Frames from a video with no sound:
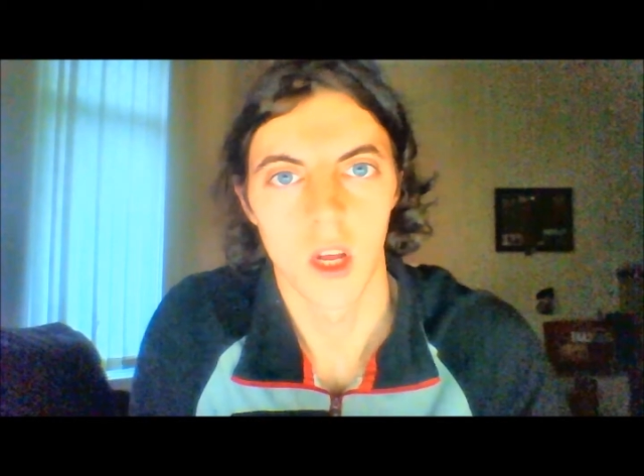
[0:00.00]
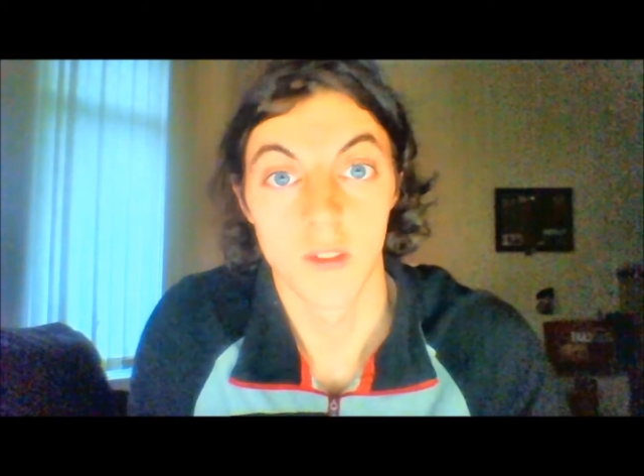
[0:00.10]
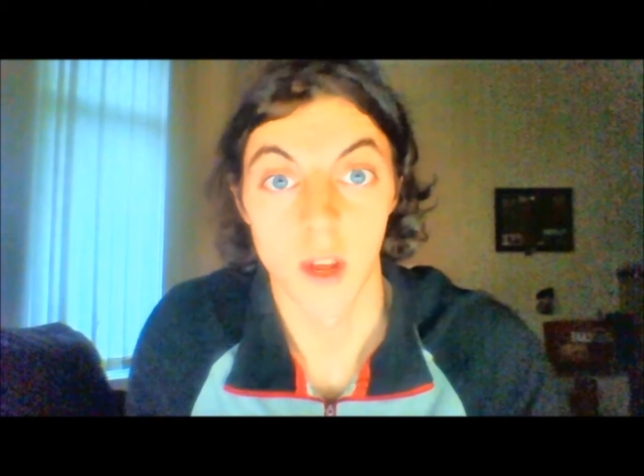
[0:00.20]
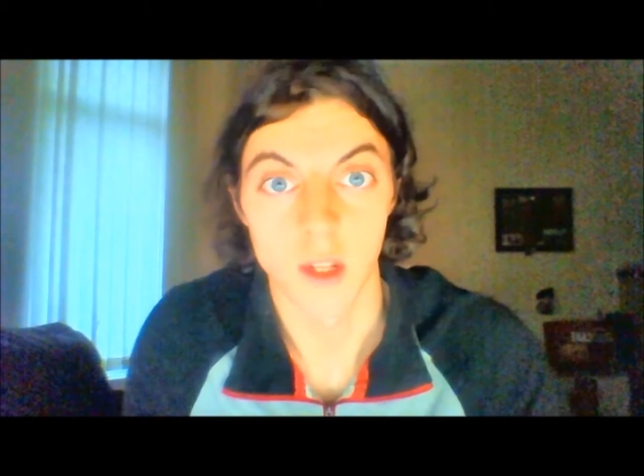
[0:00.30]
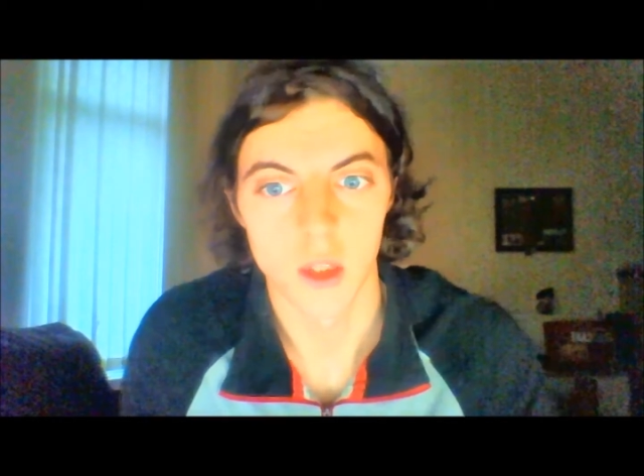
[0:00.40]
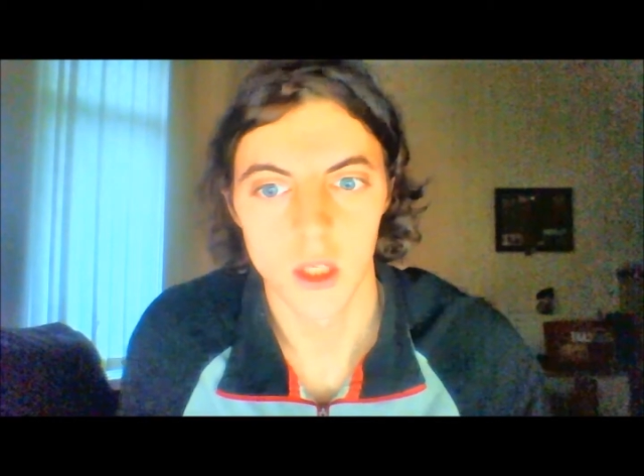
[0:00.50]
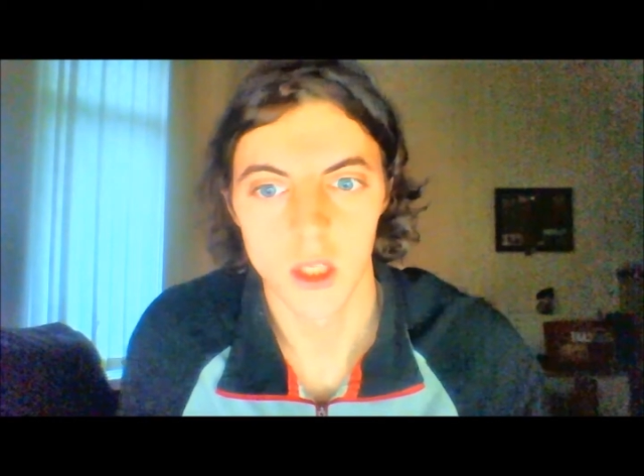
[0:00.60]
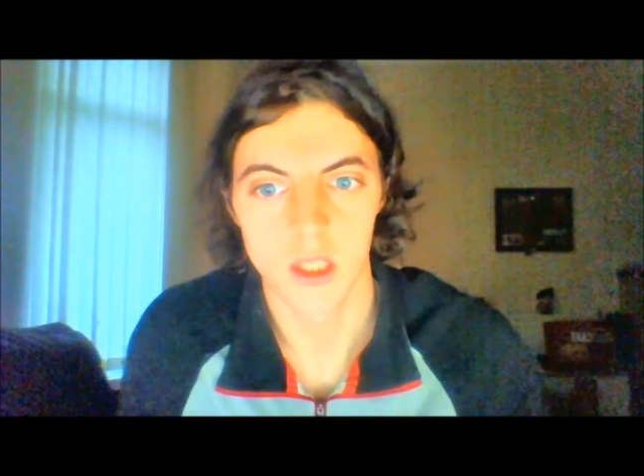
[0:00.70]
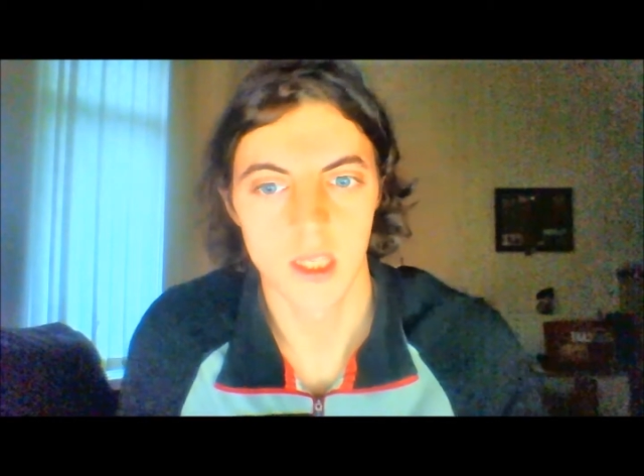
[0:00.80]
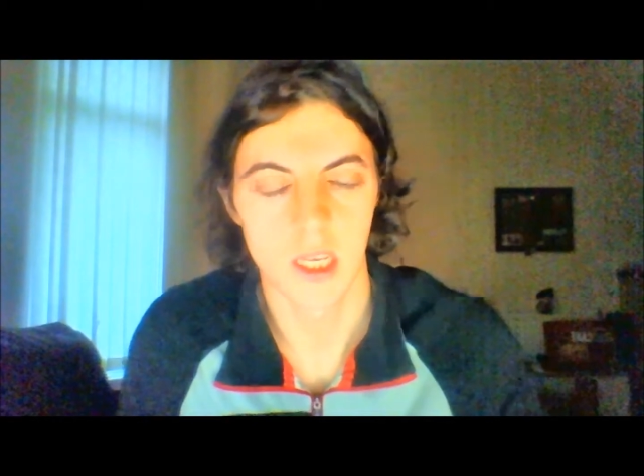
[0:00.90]

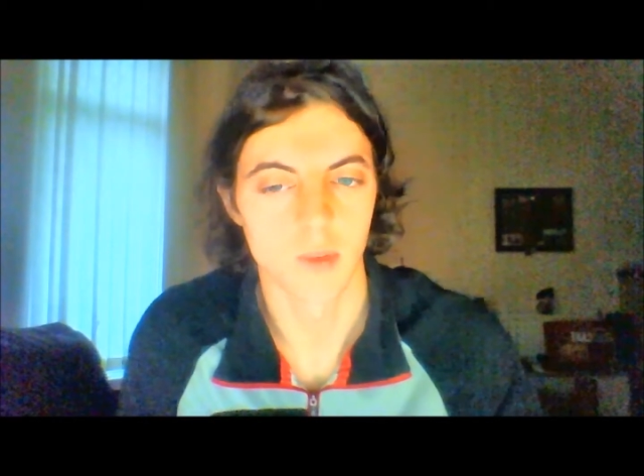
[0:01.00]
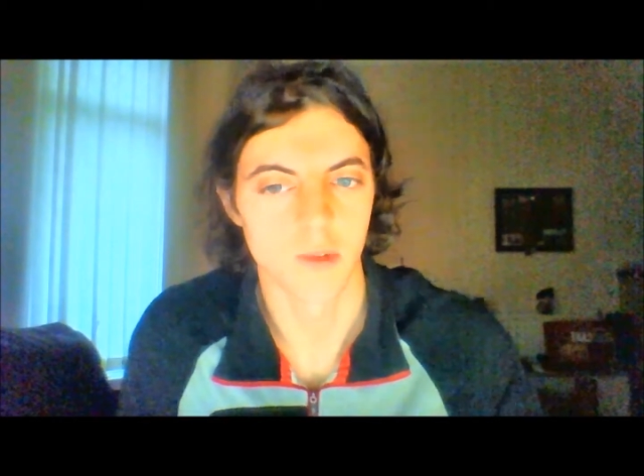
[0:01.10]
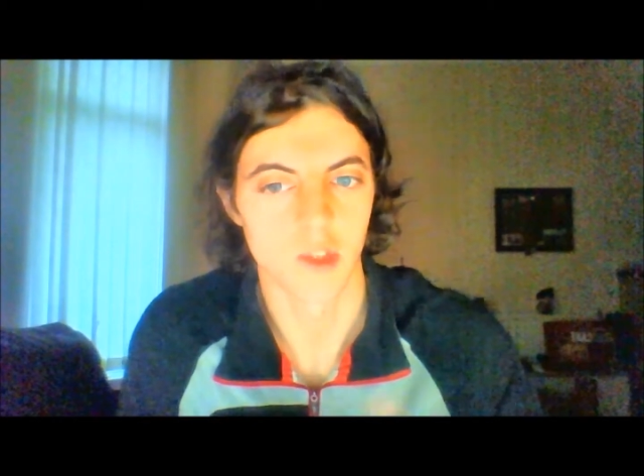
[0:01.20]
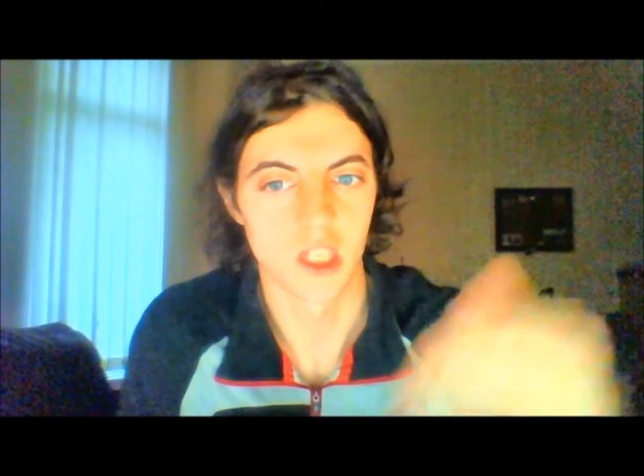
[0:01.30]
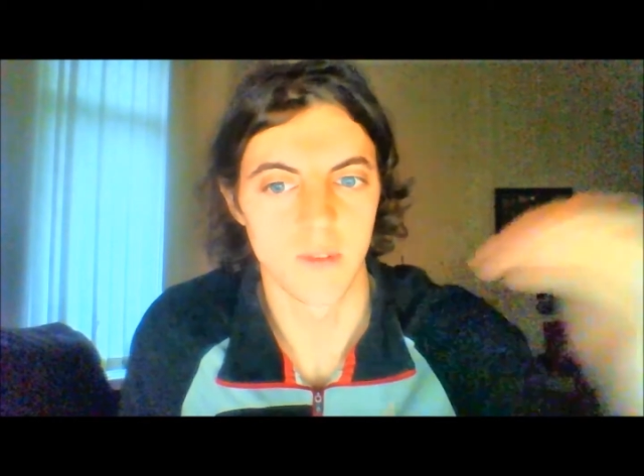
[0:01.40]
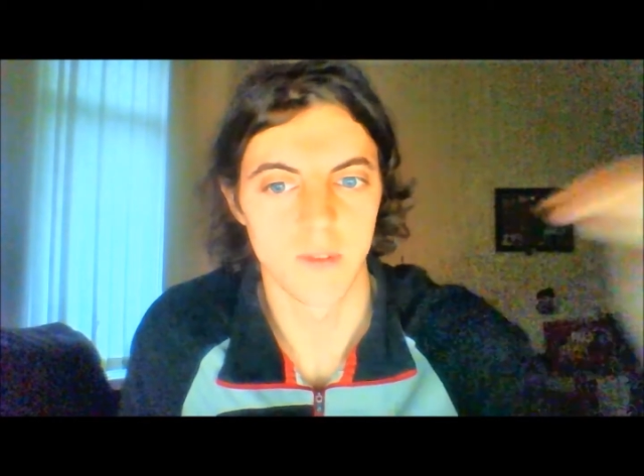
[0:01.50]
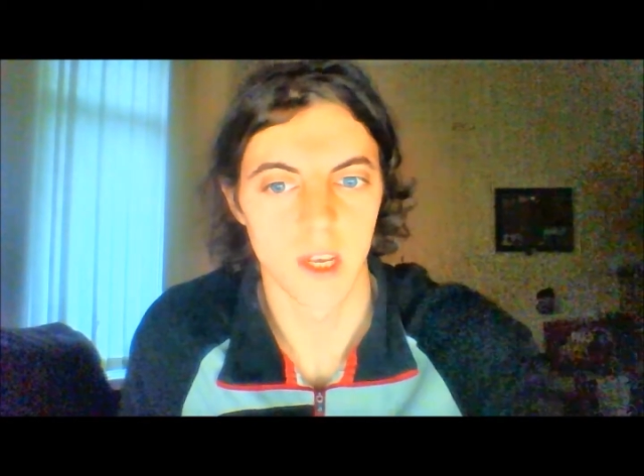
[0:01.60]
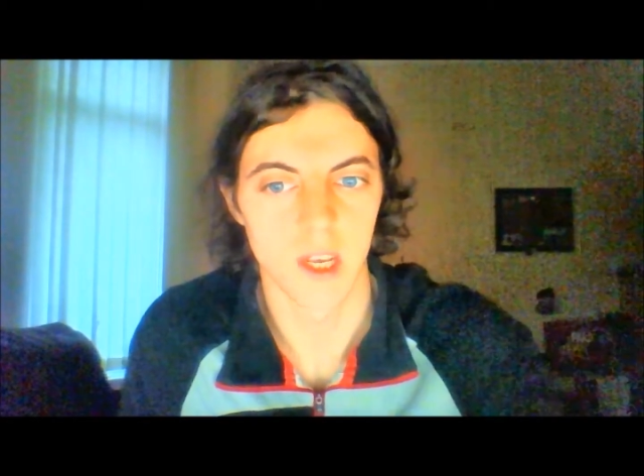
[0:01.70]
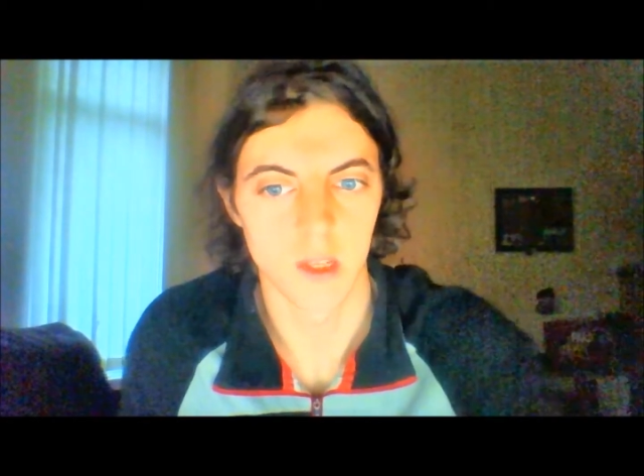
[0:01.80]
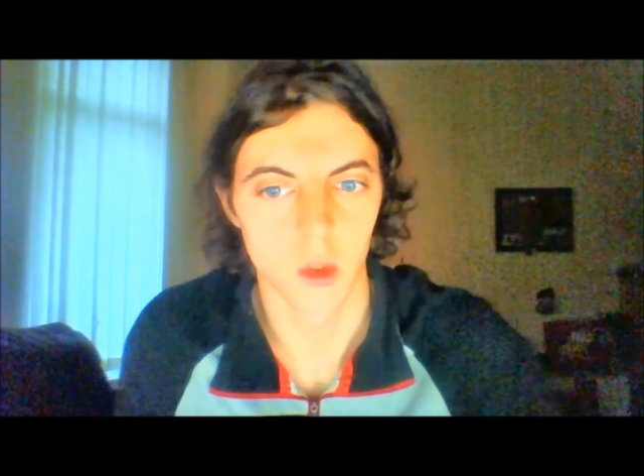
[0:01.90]
adventurous in terms of
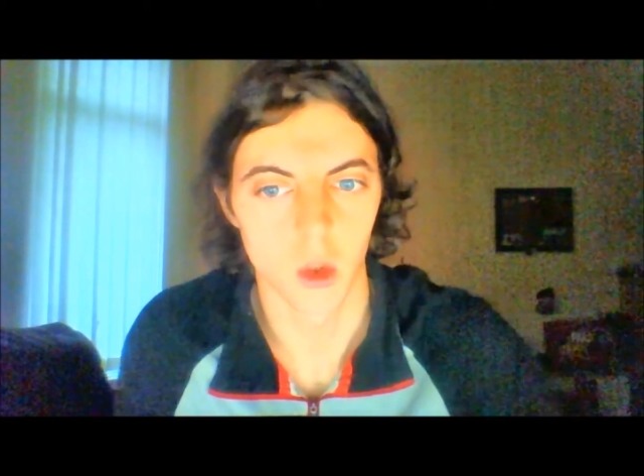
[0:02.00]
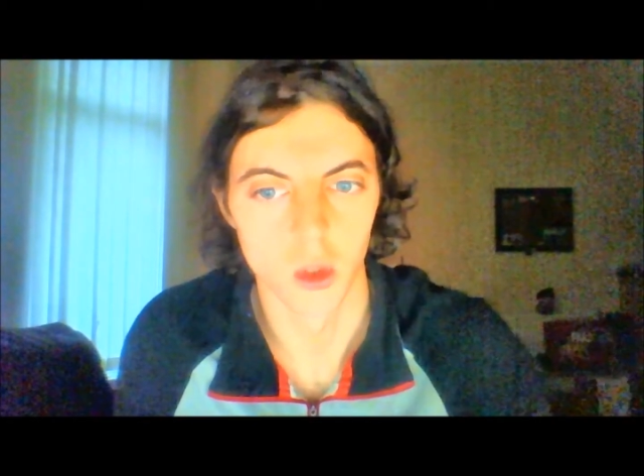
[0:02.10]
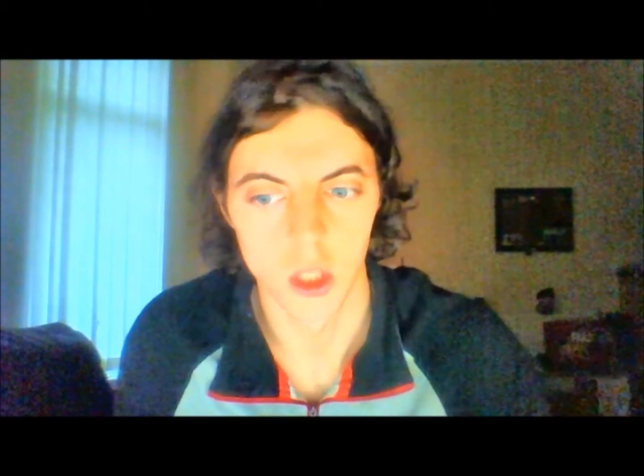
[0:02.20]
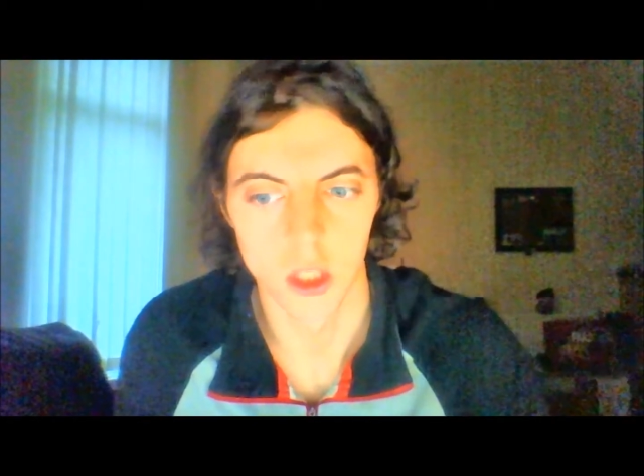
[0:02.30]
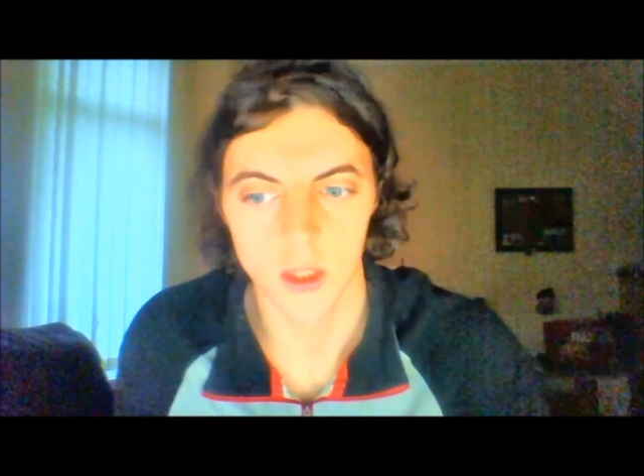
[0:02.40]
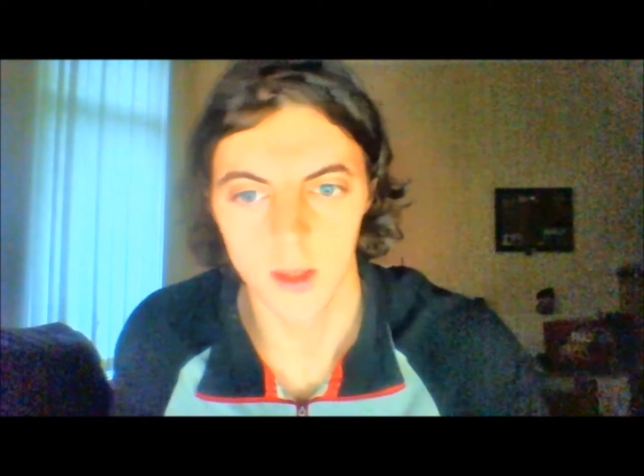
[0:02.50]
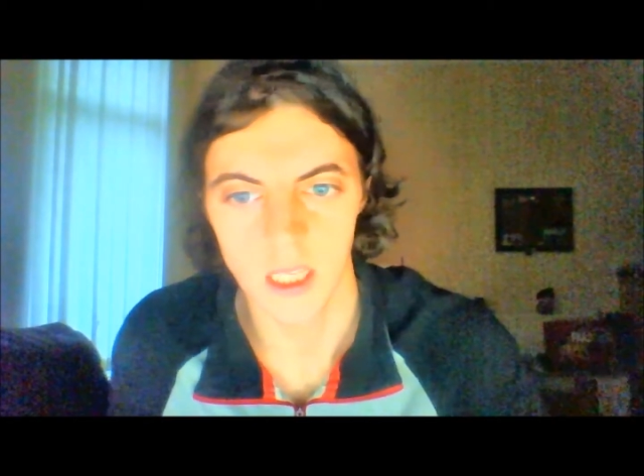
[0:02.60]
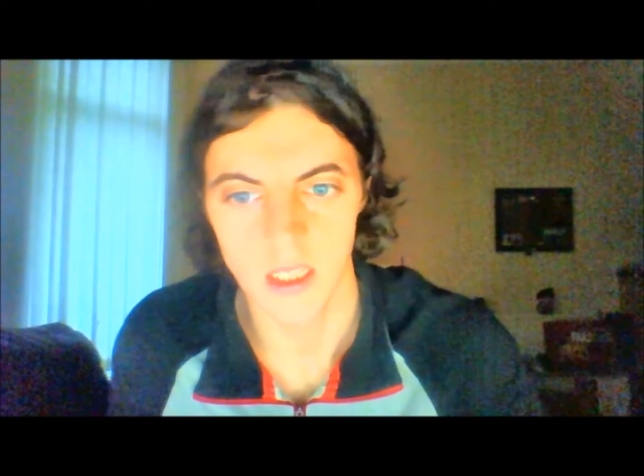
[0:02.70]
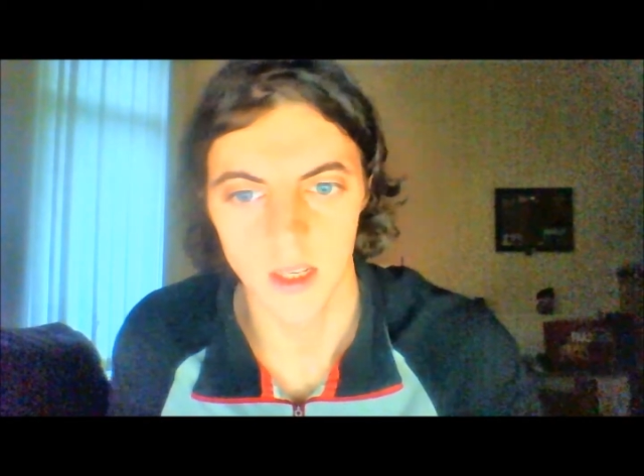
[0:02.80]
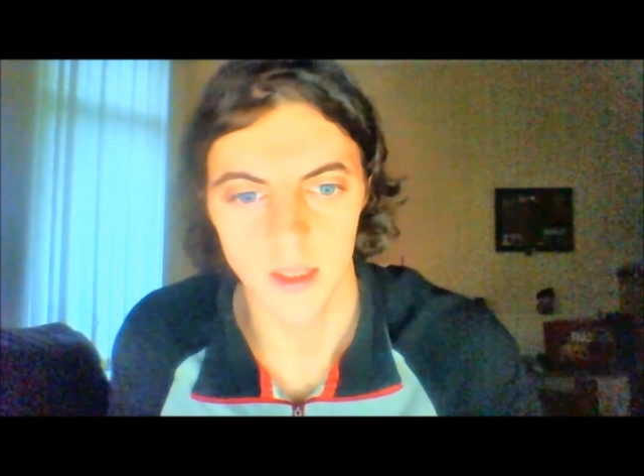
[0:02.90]
seafaring cultures and
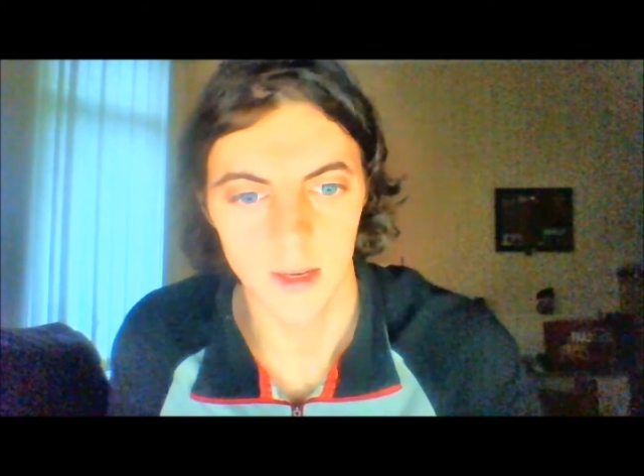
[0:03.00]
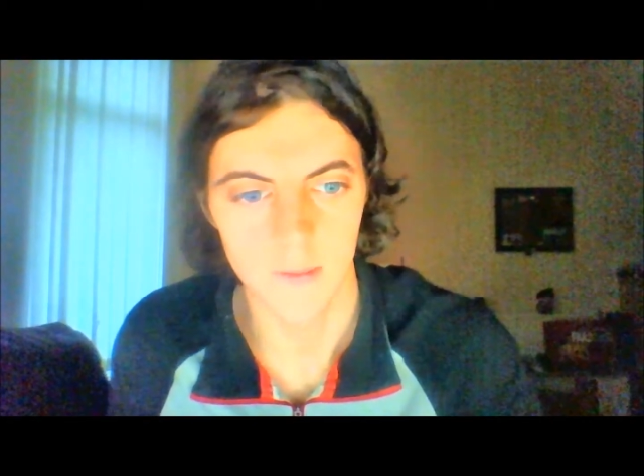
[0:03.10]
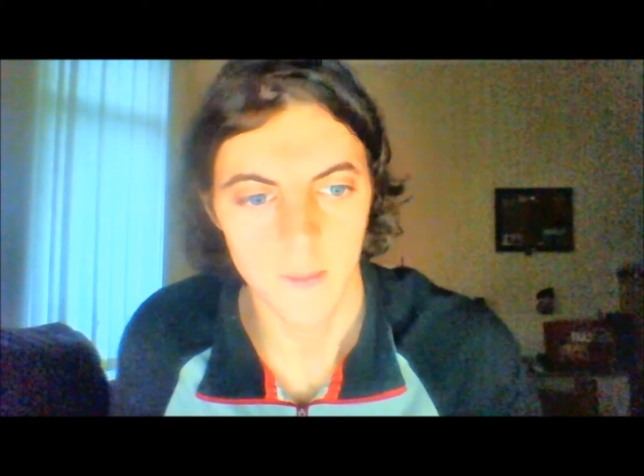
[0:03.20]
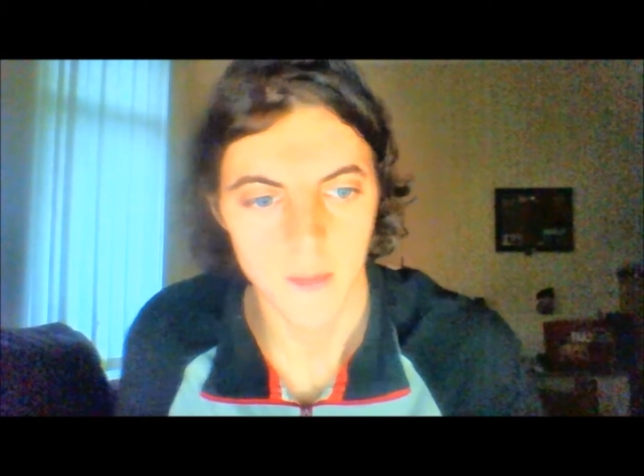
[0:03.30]
things like that.